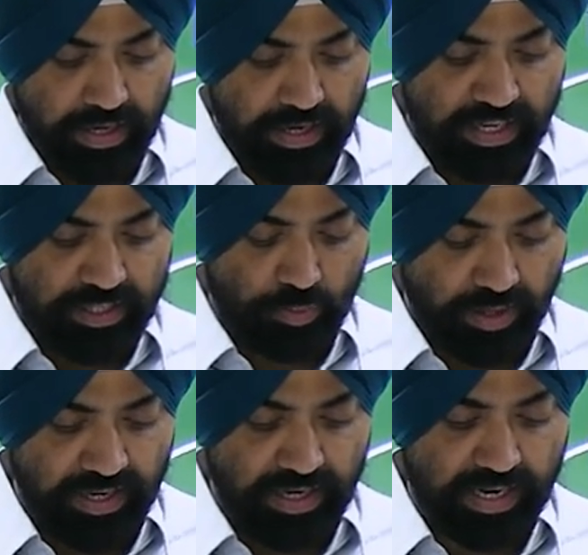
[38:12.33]
It has
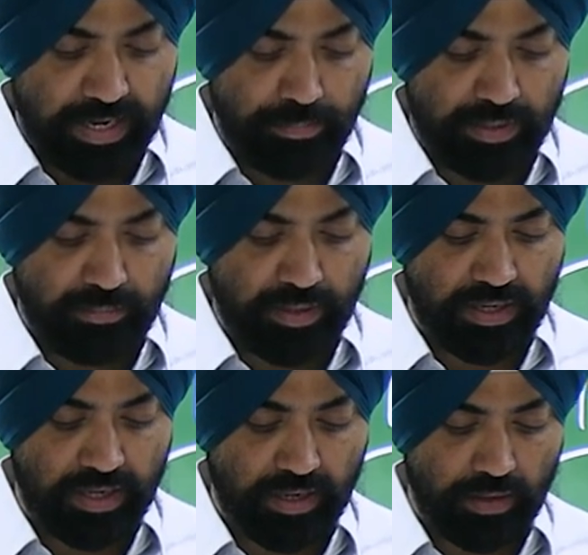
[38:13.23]
wide
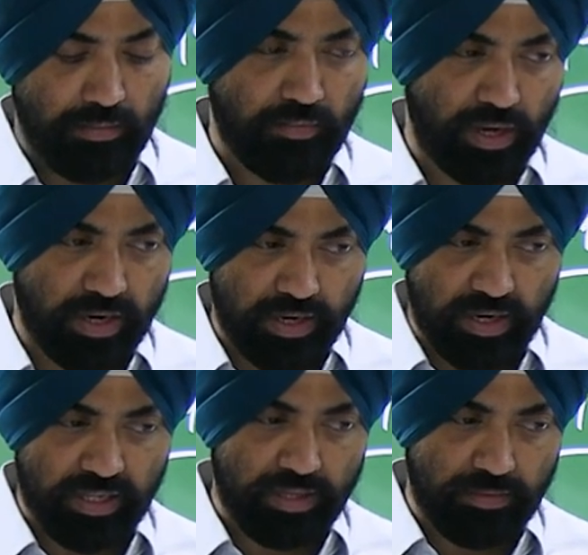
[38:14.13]
adaptability,
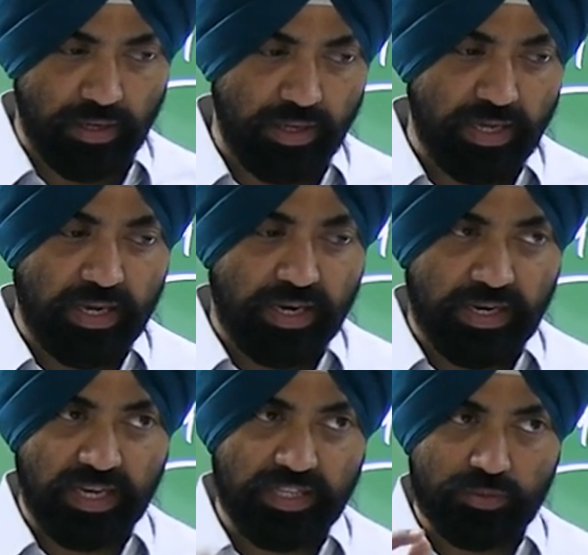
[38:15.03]
underline the word,
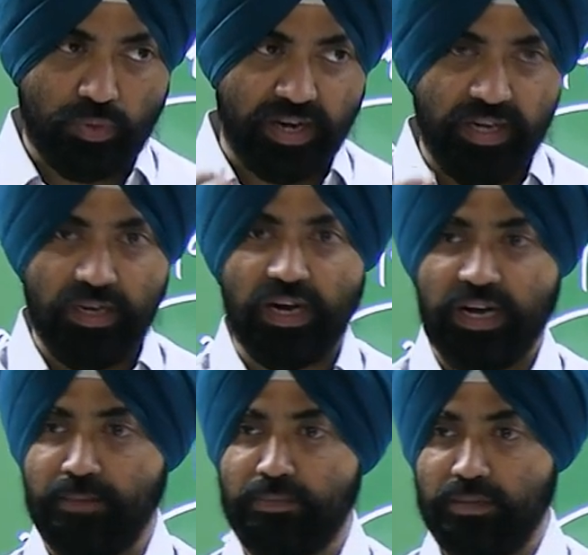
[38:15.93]
it has wide
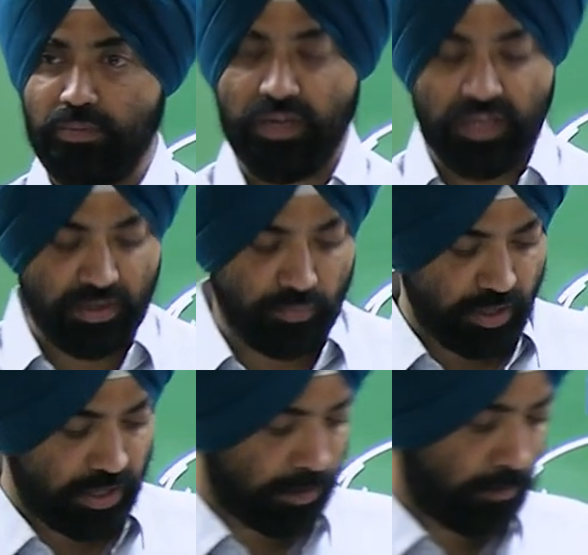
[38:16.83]
adaptability,
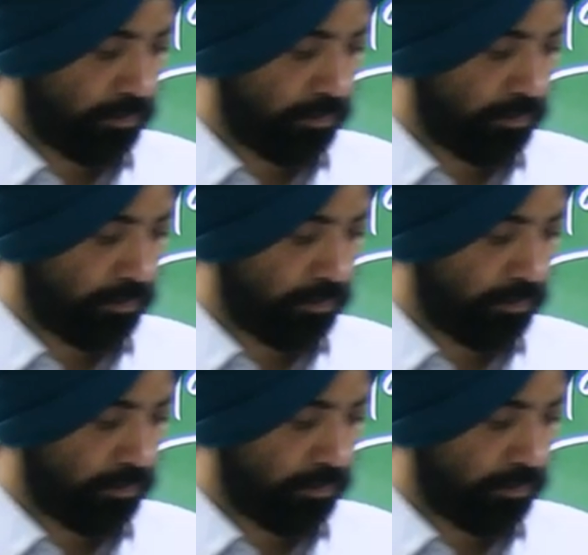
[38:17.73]
wheat.